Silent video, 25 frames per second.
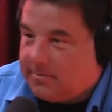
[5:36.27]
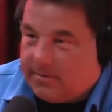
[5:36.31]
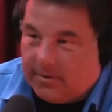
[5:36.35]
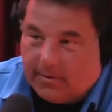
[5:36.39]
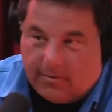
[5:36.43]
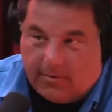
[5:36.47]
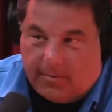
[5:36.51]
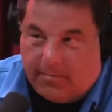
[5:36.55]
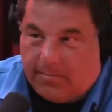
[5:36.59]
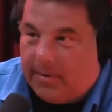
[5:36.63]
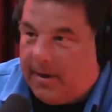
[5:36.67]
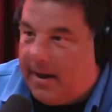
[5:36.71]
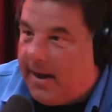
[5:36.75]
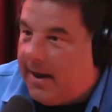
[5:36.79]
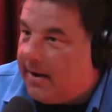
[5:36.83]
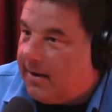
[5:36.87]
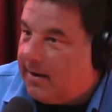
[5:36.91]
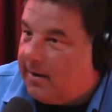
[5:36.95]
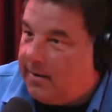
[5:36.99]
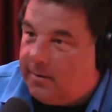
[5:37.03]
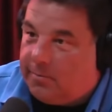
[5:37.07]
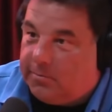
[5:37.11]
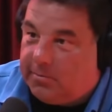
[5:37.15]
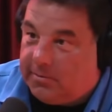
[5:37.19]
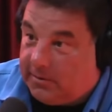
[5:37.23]
going back
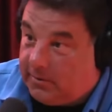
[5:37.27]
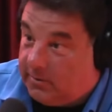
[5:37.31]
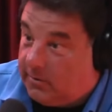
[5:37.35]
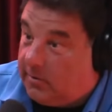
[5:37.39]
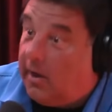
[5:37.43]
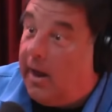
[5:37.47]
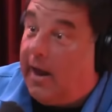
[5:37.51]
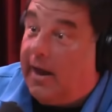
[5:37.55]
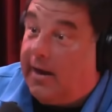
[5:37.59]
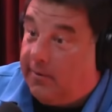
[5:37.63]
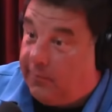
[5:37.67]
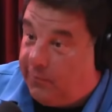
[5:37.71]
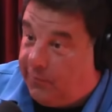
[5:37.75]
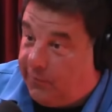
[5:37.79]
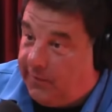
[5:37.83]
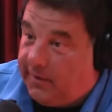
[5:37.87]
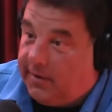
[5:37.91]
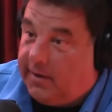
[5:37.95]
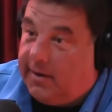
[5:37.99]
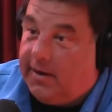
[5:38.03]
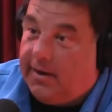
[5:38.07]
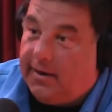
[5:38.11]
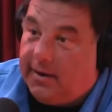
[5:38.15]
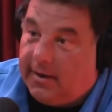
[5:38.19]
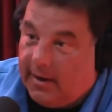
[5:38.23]
and I was at a
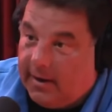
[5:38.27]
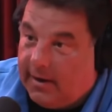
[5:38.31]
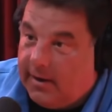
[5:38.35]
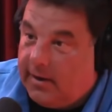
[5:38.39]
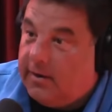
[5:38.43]
fitting